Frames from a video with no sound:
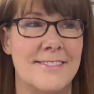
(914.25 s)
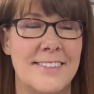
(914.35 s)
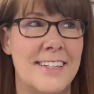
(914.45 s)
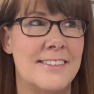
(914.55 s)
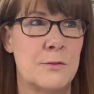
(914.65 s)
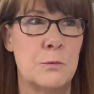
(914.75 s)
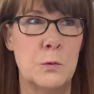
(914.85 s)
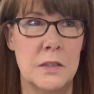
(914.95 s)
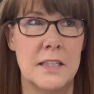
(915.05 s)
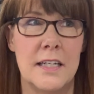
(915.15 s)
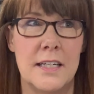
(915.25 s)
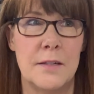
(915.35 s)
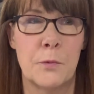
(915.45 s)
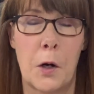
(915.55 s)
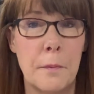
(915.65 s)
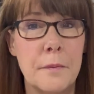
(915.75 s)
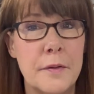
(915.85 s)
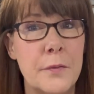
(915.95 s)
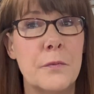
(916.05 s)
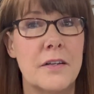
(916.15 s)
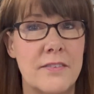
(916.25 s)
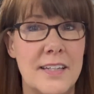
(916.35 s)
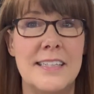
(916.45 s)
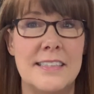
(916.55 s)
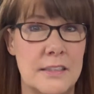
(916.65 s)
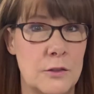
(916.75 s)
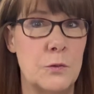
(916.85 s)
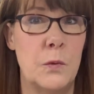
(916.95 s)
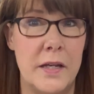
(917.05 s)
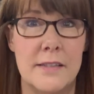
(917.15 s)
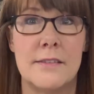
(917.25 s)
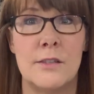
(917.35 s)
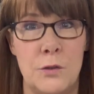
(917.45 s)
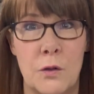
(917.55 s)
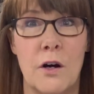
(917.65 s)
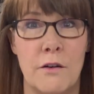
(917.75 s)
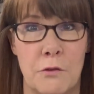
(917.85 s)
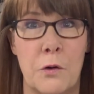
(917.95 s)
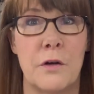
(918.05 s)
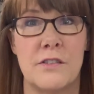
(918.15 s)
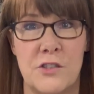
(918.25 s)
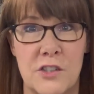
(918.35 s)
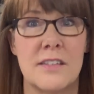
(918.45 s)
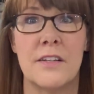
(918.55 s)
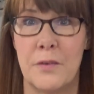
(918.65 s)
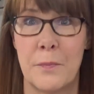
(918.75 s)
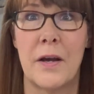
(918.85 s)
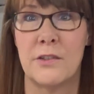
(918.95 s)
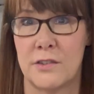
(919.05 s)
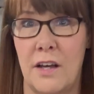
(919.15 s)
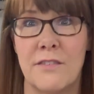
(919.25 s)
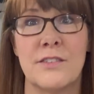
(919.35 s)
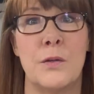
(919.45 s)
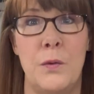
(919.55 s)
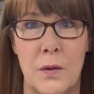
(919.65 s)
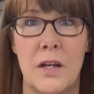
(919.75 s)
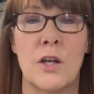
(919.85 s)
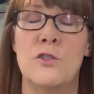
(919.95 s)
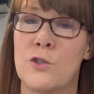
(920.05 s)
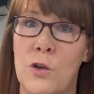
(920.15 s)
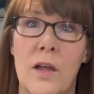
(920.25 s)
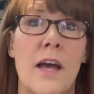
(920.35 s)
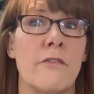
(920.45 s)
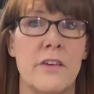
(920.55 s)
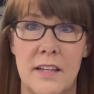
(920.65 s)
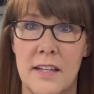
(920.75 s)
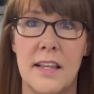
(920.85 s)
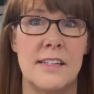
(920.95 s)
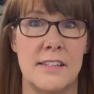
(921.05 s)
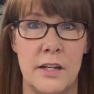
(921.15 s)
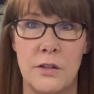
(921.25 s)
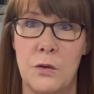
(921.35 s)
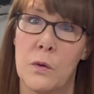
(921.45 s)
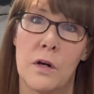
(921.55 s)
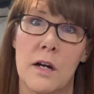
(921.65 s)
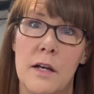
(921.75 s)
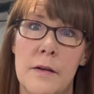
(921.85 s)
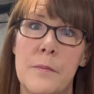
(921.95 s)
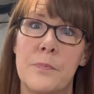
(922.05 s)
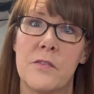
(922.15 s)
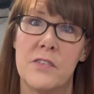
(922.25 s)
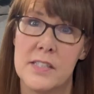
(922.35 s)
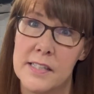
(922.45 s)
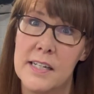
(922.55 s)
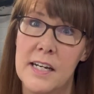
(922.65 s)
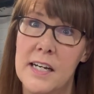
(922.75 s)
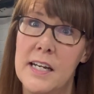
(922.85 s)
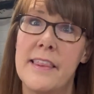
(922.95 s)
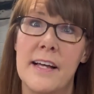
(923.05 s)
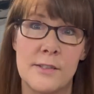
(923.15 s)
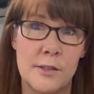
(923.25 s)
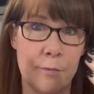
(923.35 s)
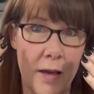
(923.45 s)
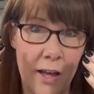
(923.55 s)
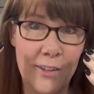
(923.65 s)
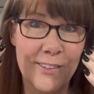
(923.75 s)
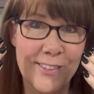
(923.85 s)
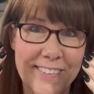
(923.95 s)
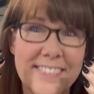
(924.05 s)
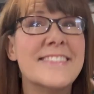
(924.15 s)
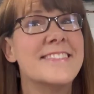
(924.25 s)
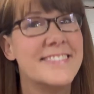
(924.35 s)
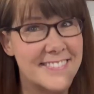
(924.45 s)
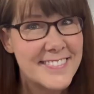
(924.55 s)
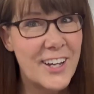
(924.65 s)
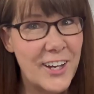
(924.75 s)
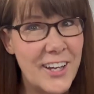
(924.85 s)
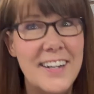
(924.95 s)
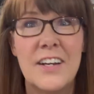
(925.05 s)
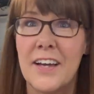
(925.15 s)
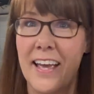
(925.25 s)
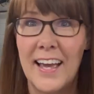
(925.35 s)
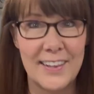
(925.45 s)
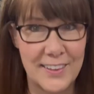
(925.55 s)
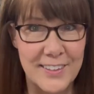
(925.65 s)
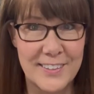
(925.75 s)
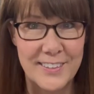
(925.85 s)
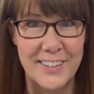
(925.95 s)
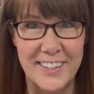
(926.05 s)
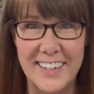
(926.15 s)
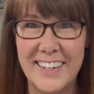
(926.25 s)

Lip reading: It's really probably one of the easiest ways to do carnivore is just living by yourself, so you can control everything that's in your vicinity that smells good and looks good.